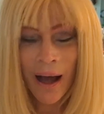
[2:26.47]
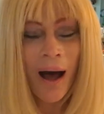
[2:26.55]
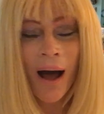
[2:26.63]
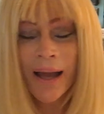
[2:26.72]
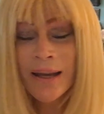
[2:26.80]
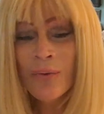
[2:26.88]

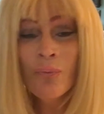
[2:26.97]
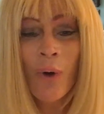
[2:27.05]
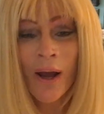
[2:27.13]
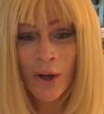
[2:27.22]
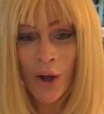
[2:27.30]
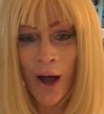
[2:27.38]
I didn't
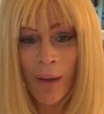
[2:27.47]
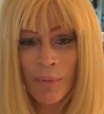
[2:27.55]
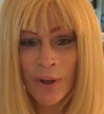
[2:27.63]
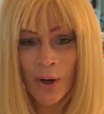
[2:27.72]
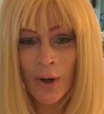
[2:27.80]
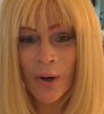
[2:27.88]
want to
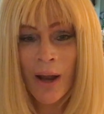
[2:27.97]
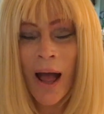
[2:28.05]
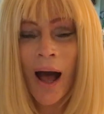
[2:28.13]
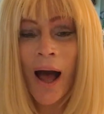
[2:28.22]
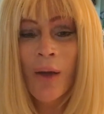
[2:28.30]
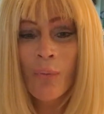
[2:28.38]
copy her.
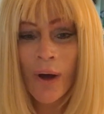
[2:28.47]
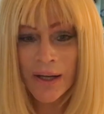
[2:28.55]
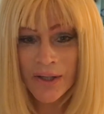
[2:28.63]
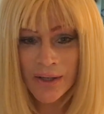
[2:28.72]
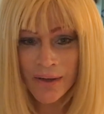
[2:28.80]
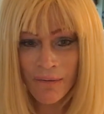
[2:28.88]
I
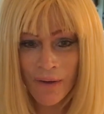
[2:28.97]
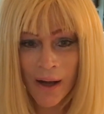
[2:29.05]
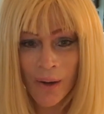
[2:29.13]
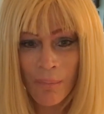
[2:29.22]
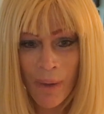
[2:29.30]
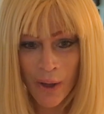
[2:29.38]
wanted to
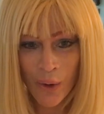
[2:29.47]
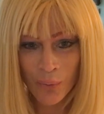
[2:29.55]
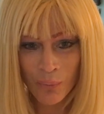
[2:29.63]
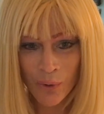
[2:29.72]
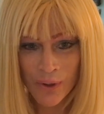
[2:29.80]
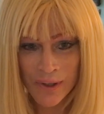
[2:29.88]
develop my
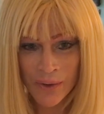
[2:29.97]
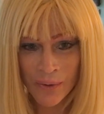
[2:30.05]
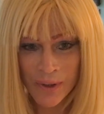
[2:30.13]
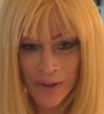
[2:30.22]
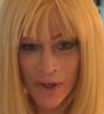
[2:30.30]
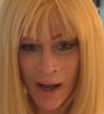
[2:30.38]
own personal
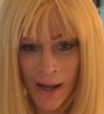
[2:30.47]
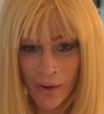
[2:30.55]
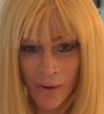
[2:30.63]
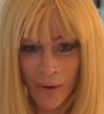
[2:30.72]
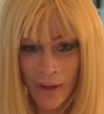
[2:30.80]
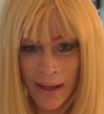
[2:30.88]

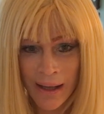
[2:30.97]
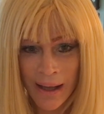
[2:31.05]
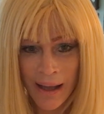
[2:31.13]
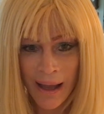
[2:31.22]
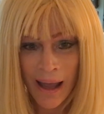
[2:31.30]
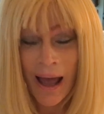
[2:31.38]
style.
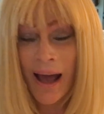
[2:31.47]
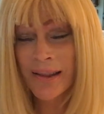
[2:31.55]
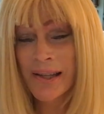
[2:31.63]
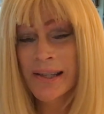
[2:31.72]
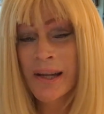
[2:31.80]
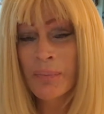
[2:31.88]
At
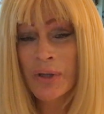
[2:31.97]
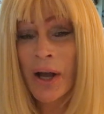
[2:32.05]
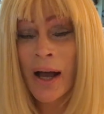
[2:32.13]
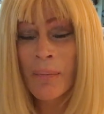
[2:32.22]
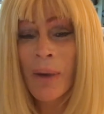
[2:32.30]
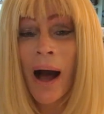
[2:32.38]
the same
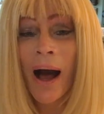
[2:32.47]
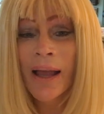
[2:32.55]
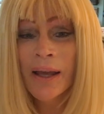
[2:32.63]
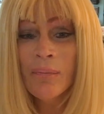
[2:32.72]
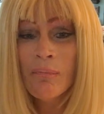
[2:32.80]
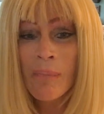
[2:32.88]
time,
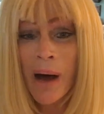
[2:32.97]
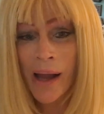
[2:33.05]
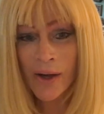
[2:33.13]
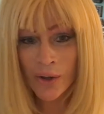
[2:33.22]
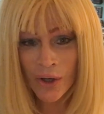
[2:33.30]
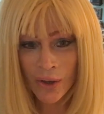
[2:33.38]
I
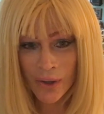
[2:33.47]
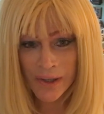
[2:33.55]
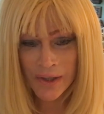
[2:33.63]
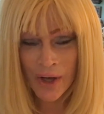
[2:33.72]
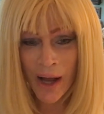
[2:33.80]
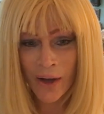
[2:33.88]
admired her
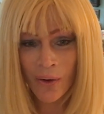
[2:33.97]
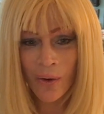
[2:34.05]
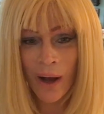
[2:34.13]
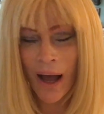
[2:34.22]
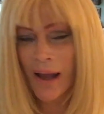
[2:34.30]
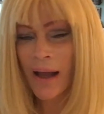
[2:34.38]

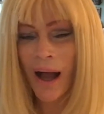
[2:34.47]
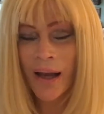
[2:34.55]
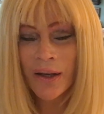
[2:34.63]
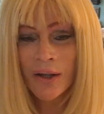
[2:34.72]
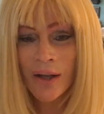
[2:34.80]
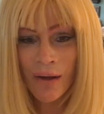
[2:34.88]
style. I
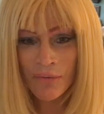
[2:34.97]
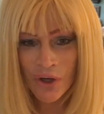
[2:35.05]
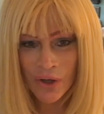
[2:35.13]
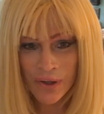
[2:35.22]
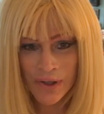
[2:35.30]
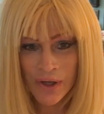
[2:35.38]
loved
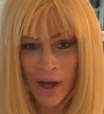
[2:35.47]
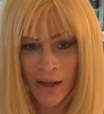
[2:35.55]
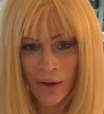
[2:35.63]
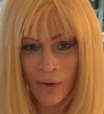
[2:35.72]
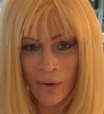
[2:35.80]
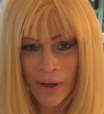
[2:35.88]
her
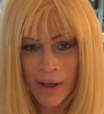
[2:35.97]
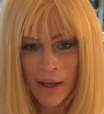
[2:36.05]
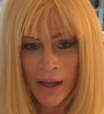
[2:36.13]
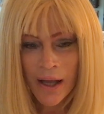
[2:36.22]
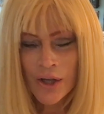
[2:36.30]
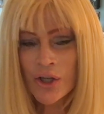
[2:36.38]
style.
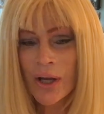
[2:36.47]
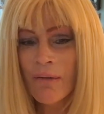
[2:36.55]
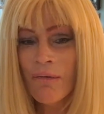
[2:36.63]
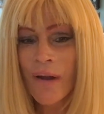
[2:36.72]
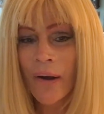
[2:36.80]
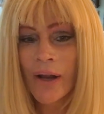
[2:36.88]
She had a
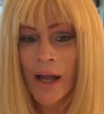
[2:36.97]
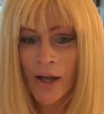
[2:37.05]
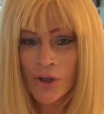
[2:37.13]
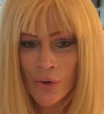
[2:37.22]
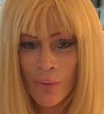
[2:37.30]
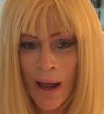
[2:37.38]
very
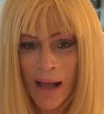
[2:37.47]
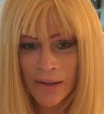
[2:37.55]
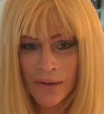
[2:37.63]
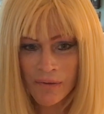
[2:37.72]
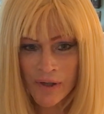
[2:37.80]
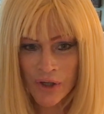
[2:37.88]

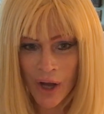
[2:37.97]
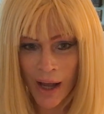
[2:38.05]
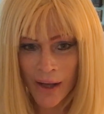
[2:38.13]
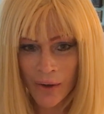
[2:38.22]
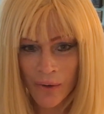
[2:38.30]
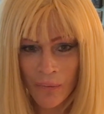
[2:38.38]
attractive
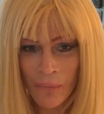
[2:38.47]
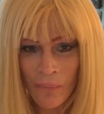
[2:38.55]
style.